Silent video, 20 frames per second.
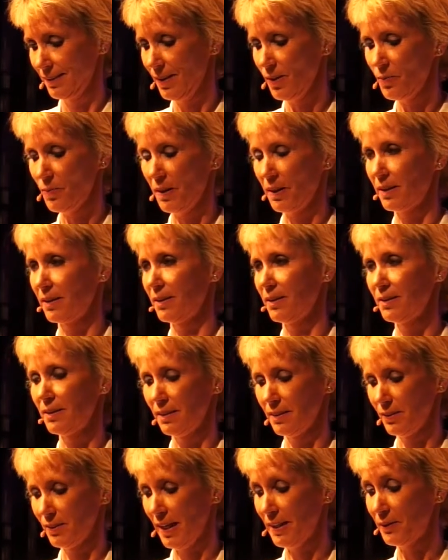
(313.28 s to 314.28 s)
Oh, my
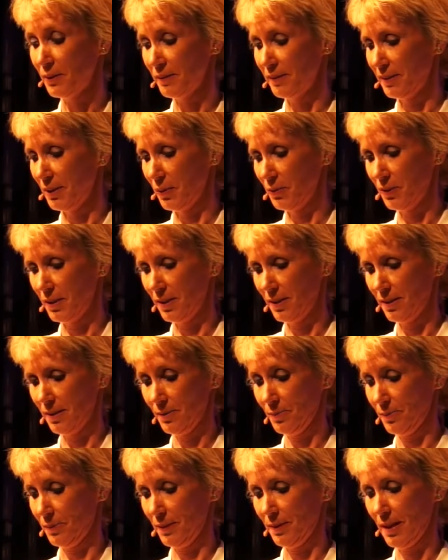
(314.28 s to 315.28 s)
goodness. I don't even know
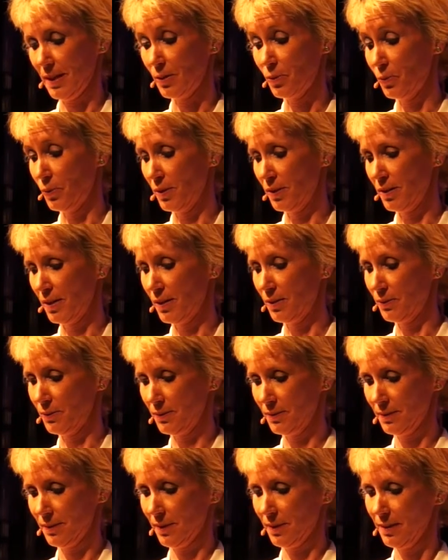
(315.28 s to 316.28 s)
that. I don't want to know.
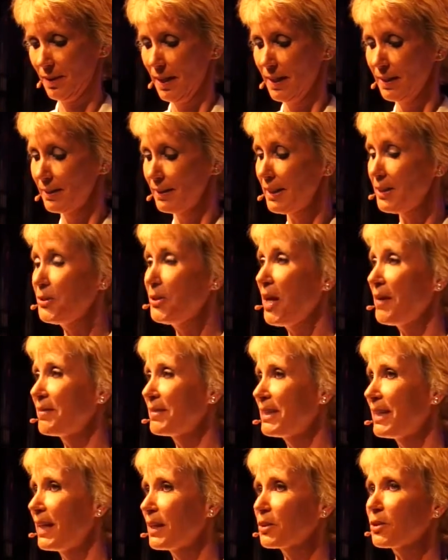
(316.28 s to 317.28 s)
Then you have
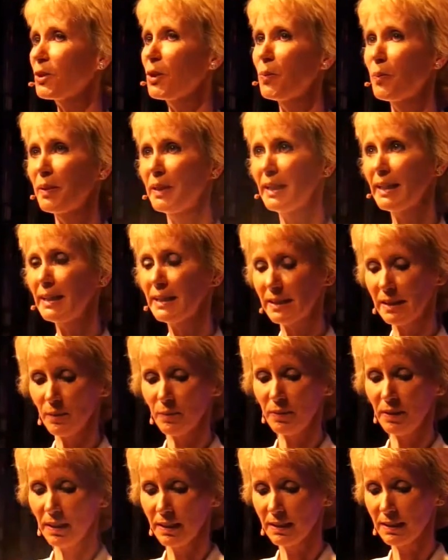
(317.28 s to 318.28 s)
another little piece
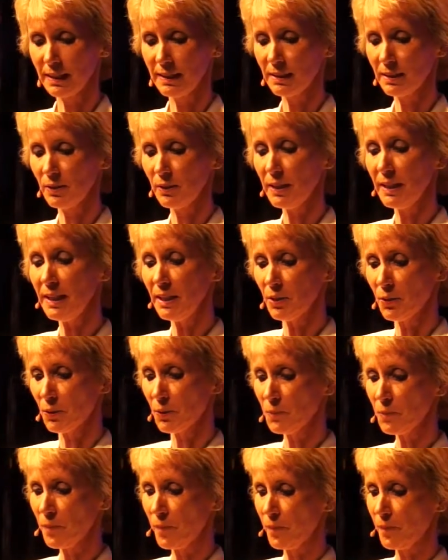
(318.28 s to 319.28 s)
that plugs into
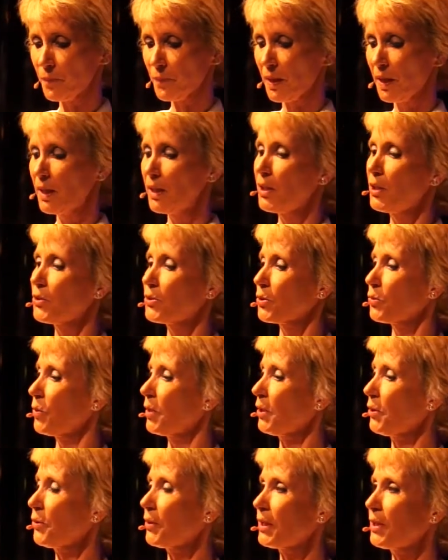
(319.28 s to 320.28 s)
here. So
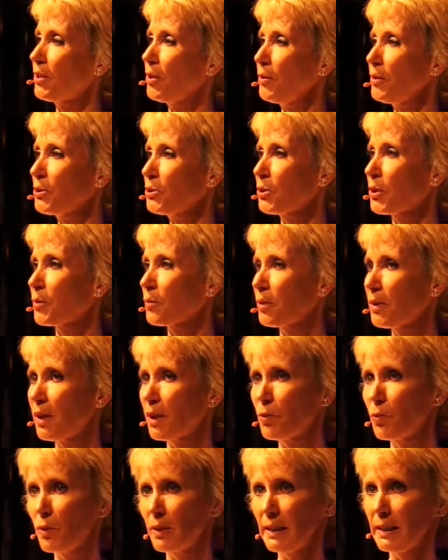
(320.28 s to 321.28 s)
what you can do is you can
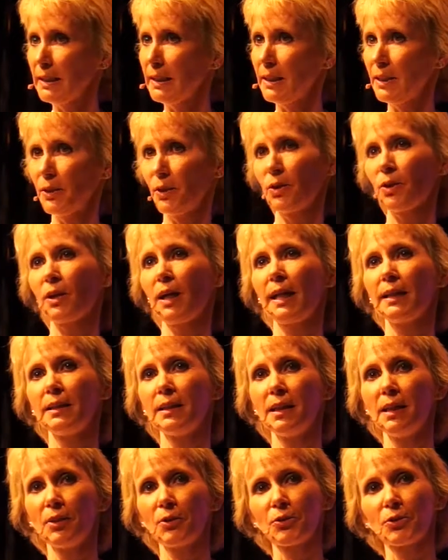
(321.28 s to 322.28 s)
plug one in here and
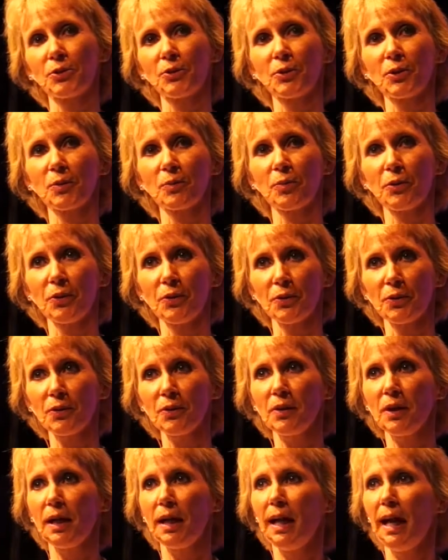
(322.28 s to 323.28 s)
the other to the
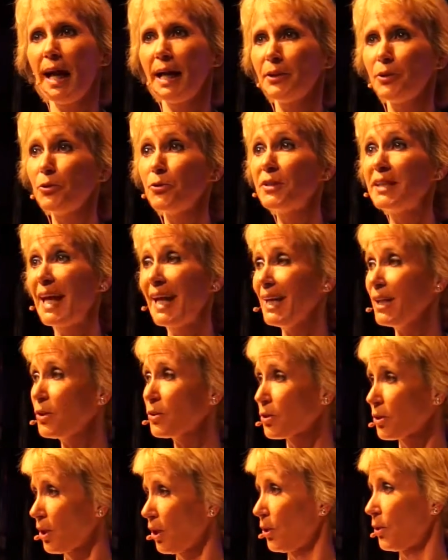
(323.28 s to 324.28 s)
computer, and you
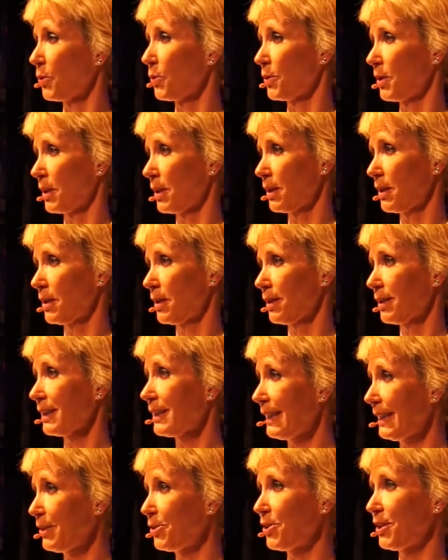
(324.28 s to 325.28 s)
download the
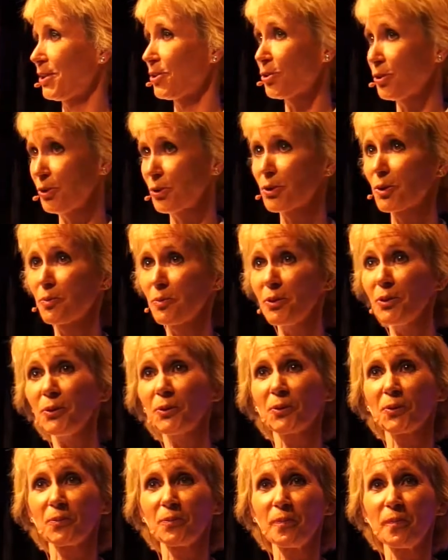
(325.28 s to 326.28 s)
teachings to your
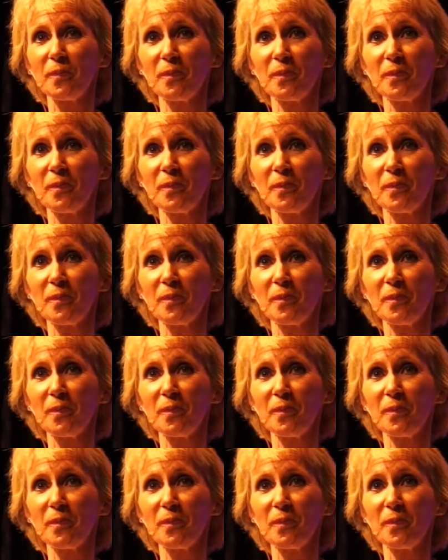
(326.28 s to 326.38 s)
computer.